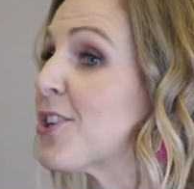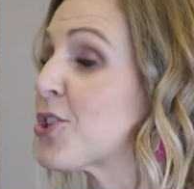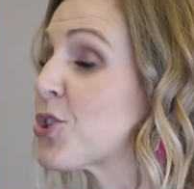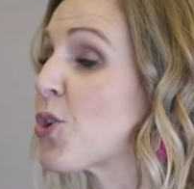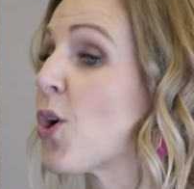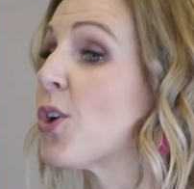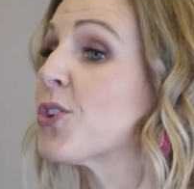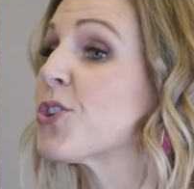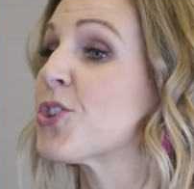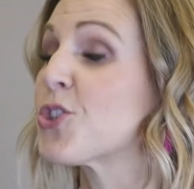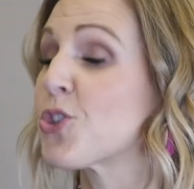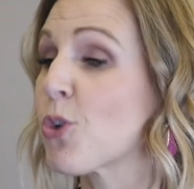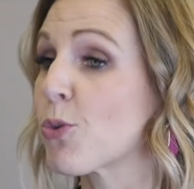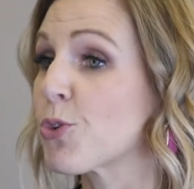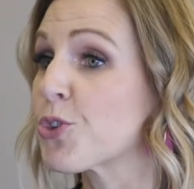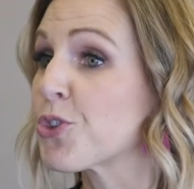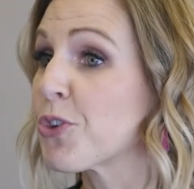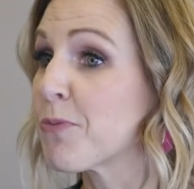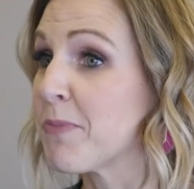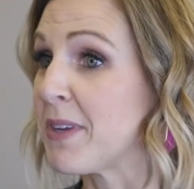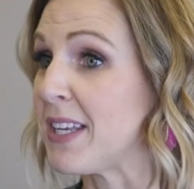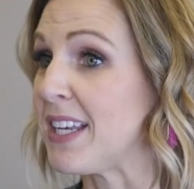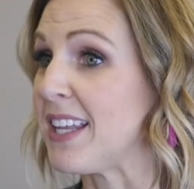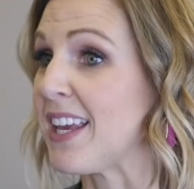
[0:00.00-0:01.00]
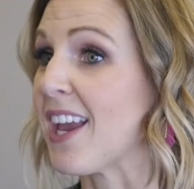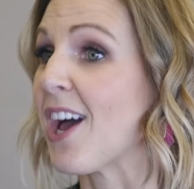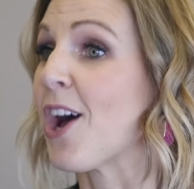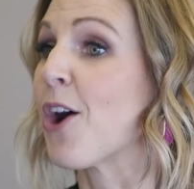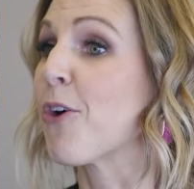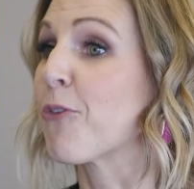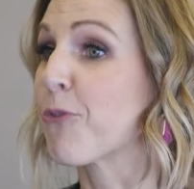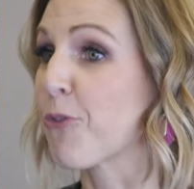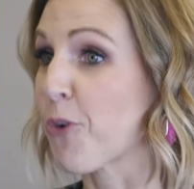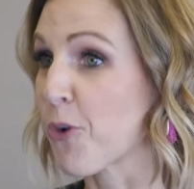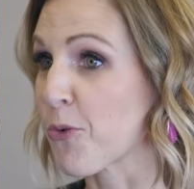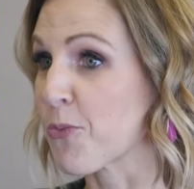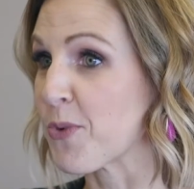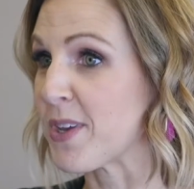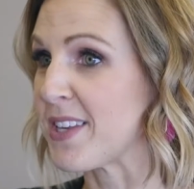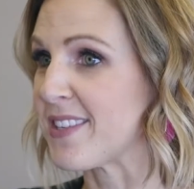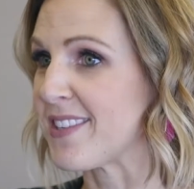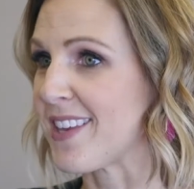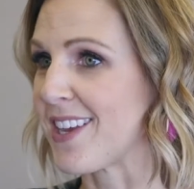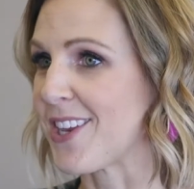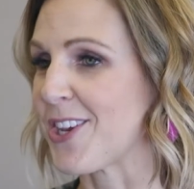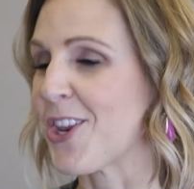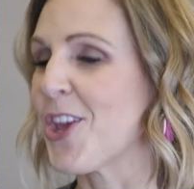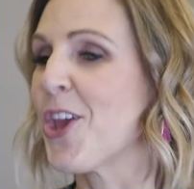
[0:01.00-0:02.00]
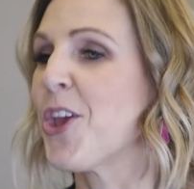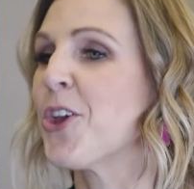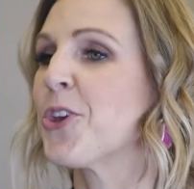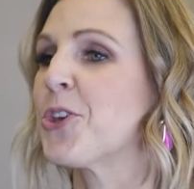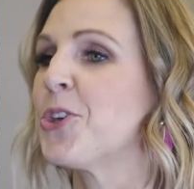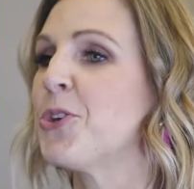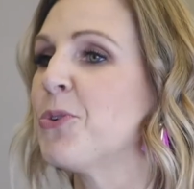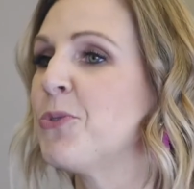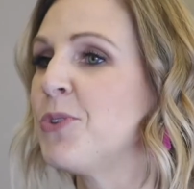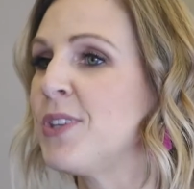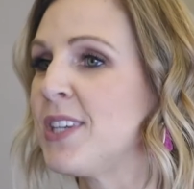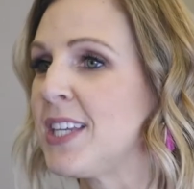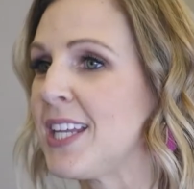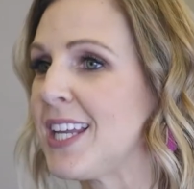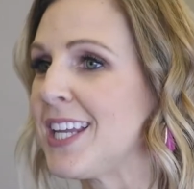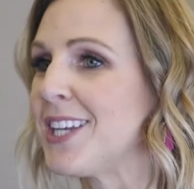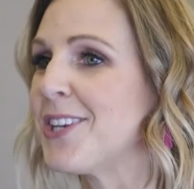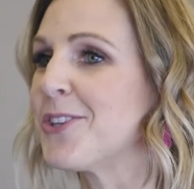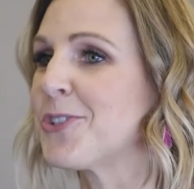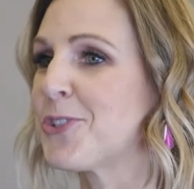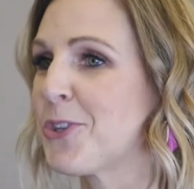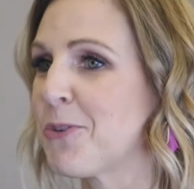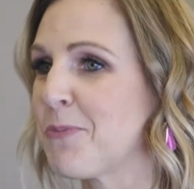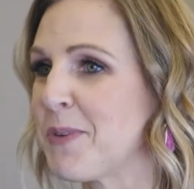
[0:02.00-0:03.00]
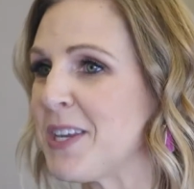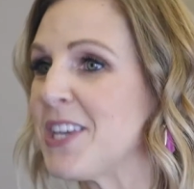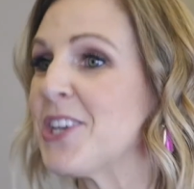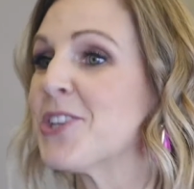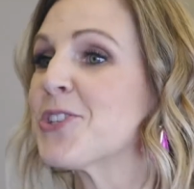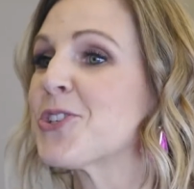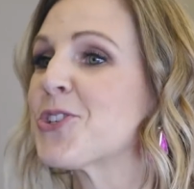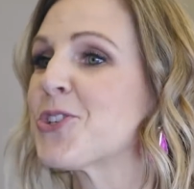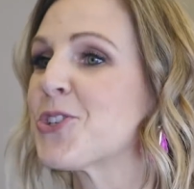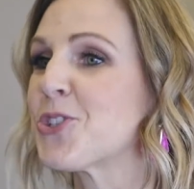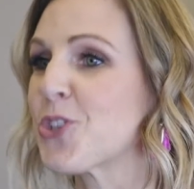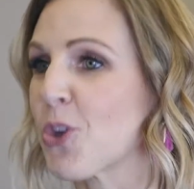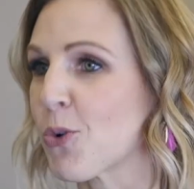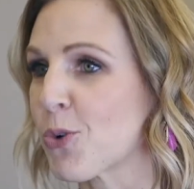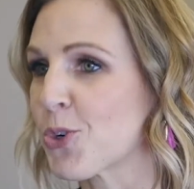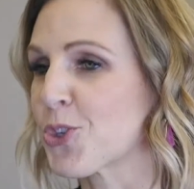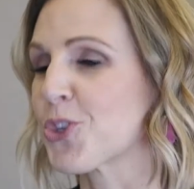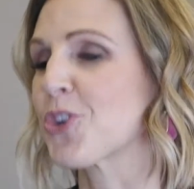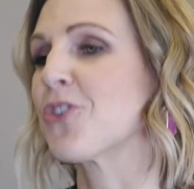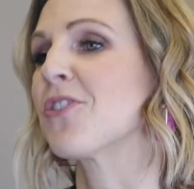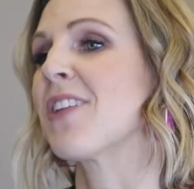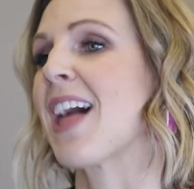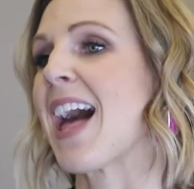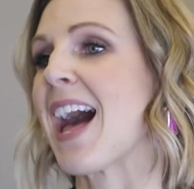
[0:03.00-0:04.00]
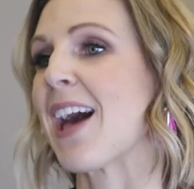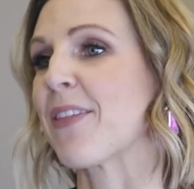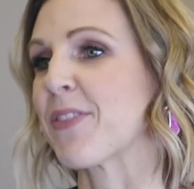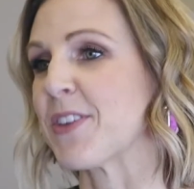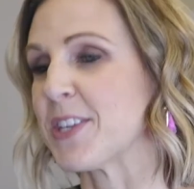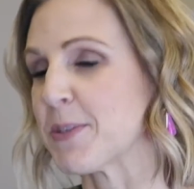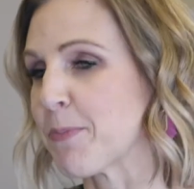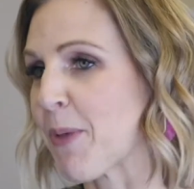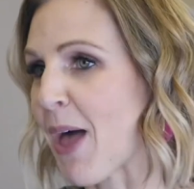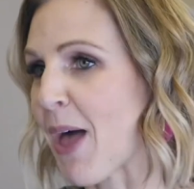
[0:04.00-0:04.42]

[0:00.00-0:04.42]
is called social media for a reason. You need to be social on these